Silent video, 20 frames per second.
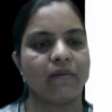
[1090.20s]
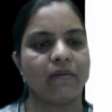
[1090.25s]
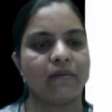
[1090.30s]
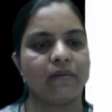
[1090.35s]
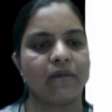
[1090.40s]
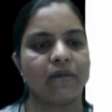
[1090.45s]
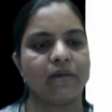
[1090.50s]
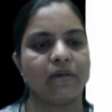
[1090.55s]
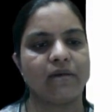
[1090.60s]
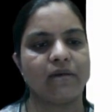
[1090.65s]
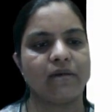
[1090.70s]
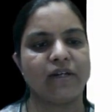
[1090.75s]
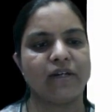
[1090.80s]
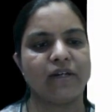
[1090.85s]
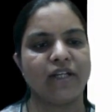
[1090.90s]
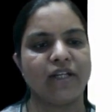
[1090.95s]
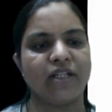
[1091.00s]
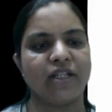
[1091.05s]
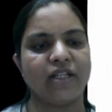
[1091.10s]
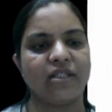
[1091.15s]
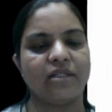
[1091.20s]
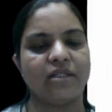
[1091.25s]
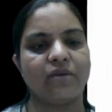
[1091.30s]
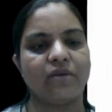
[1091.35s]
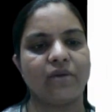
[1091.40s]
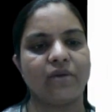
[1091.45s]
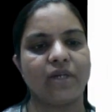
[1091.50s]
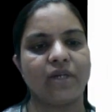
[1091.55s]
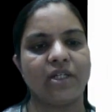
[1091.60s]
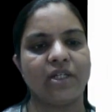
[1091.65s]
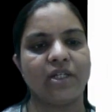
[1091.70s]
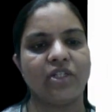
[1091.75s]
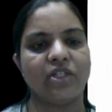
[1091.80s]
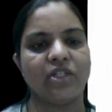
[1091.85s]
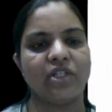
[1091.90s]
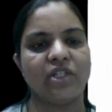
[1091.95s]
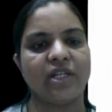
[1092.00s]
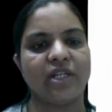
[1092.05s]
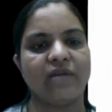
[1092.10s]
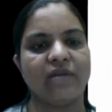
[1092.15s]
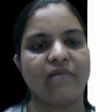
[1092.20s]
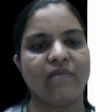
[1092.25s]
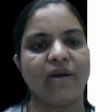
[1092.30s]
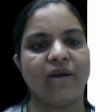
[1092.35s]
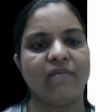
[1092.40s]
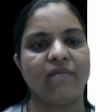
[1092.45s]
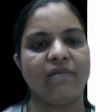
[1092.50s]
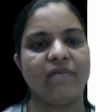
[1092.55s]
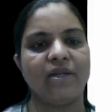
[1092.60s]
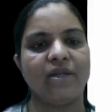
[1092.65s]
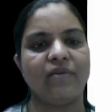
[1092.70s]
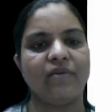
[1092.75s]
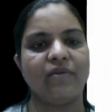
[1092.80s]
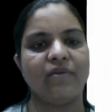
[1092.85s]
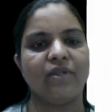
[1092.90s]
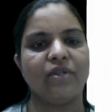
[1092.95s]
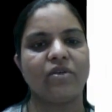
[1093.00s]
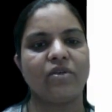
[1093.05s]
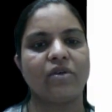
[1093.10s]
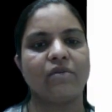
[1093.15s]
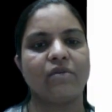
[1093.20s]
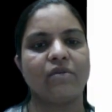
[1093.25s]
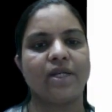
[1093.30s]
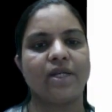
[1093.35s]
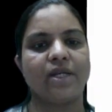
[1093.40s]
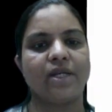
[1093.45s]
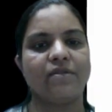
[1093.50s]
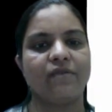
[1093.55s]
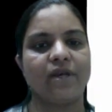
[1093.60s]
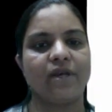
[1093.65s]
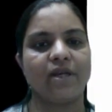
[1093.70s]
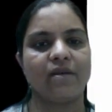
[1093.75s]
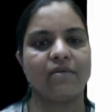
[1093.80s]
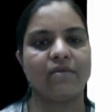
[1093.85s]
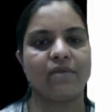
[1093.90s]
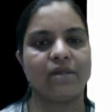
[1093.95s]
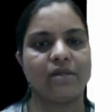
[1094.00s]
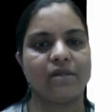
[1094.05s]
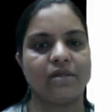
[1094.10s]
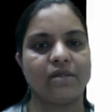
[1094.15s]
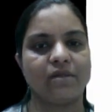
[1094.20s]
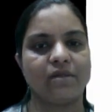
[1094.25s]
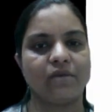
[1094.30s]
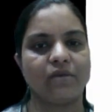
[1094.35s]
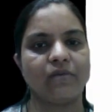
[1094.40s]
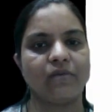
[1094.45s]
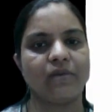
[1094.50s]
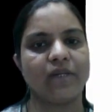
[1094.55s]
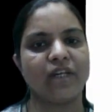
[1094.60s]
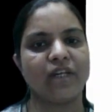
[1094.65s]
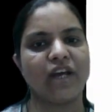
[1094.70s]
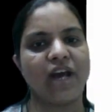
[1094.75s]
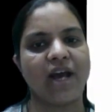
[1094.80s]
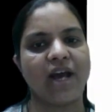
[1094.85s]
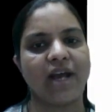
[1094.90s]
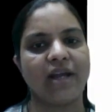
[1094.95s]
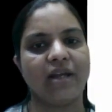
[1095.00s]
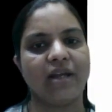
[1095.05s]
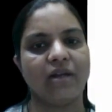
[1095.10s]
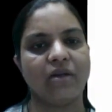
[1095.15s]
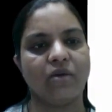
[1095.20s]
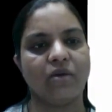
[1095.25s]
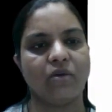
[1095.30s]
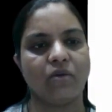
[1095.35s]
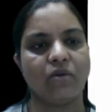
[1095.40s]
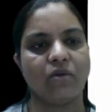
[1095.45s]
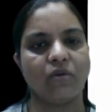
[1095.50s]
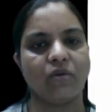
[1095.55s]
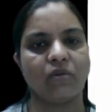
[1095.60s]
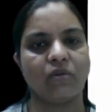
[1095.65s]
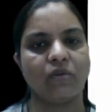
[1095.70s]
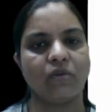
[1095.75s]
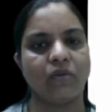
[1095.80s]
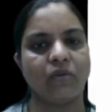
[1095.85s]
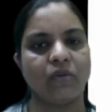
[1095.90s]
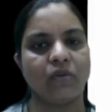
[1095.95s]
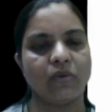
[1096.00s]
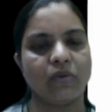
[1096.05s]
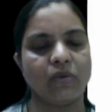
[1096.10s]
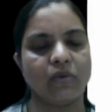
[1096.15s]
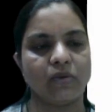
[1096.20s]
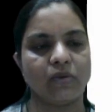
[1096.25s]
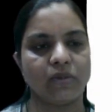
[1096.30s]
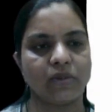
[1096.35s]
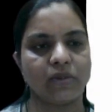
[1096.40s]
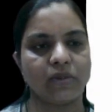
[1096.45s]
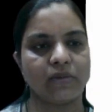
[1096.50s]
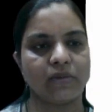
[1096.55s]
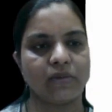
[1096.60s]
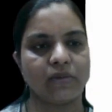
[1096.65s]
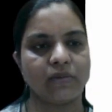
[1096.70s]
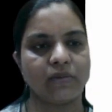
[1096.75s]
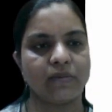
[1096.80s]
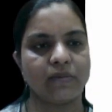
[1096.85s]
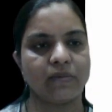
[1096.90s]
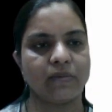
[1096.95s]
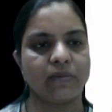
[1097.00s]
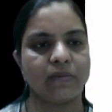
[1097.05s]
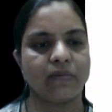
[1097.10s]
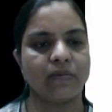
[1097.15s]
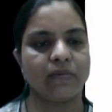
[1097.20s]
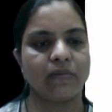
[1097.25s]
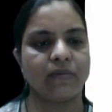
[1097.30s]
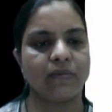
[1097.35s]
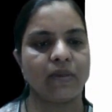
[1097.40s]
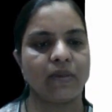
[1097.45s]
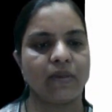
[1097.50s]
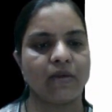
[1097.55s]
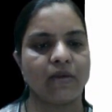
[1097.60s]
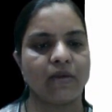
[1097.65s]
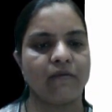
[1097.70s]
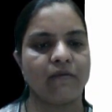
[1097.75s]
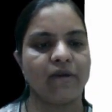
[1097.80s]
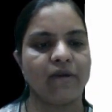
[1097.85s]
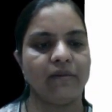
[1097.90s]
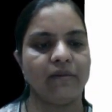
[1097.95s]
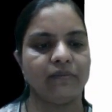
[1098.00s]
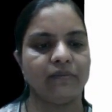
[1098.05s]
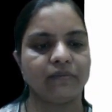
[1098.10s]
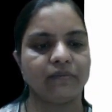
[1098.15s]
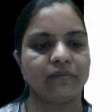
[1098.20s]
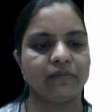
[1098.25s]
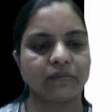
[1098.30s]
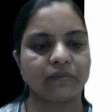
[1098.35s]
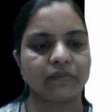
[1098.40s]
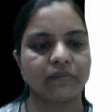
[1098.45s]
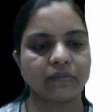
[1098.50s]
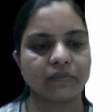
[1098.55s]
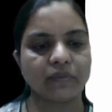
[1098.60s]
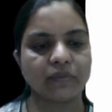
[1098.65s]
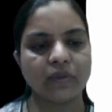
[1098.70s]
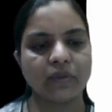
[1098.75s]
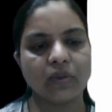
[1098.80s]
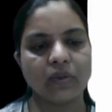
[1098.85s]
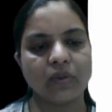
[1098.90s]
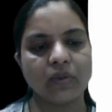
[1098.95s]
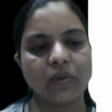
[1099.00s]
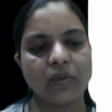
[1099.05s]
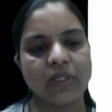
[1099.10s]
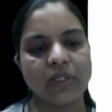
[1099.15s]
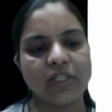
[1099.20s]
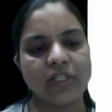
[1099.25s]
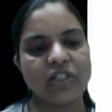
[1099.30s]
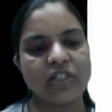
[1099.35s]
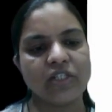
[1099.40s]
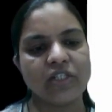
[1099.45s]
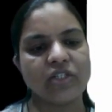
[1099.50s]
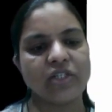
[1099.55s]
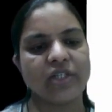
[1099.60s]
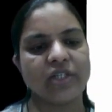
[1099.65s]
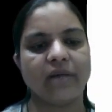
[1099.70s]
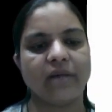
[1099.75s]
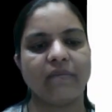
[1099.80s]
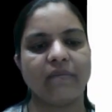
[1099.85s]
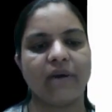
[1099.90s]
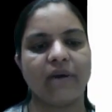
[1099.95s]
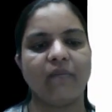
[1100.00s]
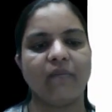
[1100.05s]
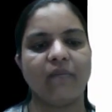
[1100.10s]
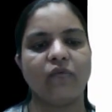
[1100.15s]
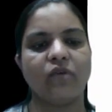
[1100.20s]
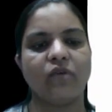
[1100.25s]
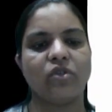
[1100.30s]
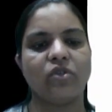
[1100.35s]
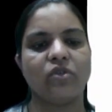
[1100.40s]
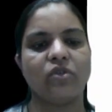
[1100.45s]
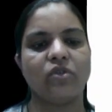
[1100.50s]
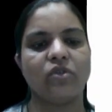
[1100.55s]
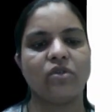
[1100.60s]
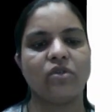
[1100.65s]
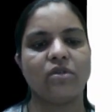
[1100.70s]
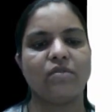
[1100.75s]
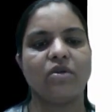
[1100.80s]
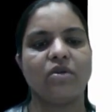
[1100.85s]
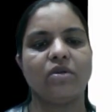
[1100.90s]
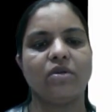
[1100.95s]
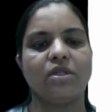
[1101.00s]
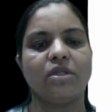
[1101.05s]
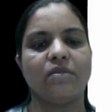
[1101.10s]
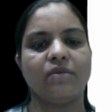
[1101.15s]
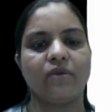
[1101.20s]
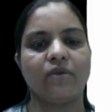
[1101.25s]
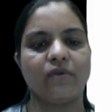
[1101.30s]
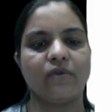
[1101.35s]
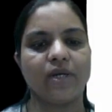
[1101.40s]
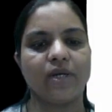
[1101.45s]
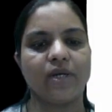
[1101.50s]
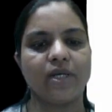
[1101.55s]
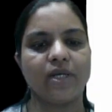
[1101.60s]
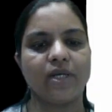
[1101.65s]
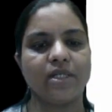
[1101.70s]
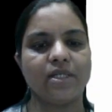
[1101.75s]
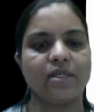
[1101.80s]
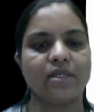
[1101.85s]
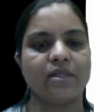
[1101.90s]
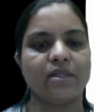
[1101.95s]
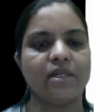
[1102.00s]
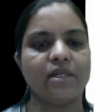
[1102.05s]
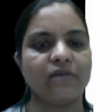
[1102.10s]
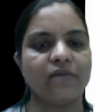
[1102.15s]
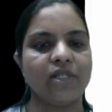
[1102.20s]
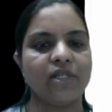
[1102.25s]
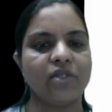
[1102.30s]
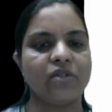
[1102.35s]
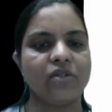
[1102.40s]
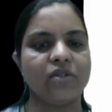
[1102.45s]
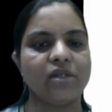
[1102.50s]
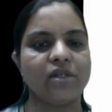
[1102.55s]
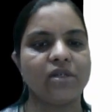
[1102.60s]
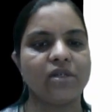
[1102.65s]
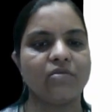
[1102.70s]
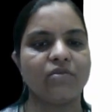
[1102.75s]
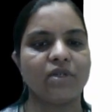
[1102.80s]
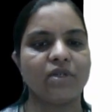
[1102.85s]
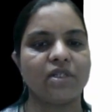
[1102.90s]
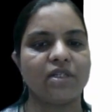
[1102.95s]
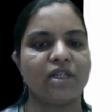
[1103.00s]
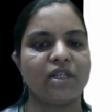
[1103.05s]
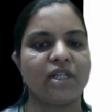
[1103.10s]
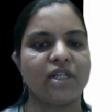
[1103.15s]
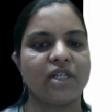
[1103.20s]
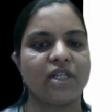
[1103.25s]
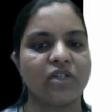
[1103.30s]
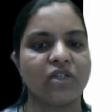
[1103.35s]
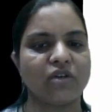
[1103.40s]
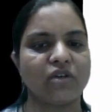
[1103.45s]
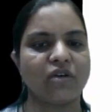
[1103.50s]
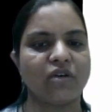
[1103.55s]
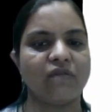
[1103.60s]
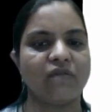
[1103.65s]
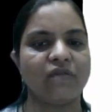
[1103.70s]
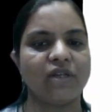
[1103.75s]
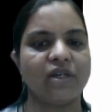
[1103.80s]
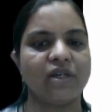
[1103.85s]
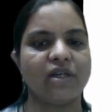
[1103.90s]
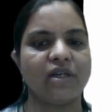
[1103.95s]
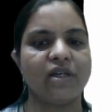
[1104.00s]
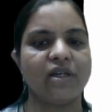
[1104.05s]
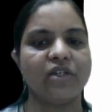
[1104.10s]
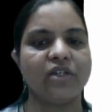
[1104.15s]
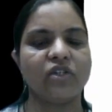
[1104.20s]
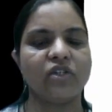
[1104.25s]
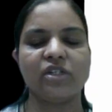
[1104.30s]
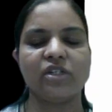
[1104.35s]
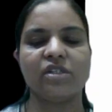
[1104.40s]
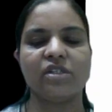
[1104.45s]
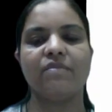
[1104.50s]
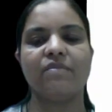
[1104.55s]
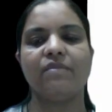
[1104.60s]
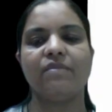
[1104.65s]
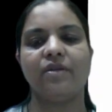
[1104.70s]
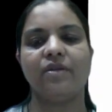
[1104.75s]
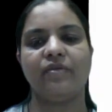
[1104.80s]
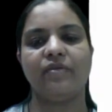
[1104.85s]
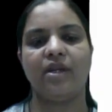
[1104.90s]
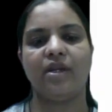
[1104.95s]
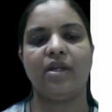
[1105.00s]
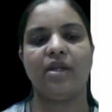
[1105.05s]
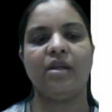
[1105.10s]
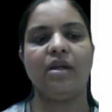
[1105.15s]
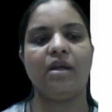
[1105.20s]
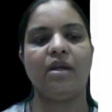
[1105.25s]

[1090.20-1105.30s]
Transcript: Here, next is correlation heat map between stock price variables, open, high, low, close, where a correlation heat map was chosen because it provides a clear visual representation of the relationship between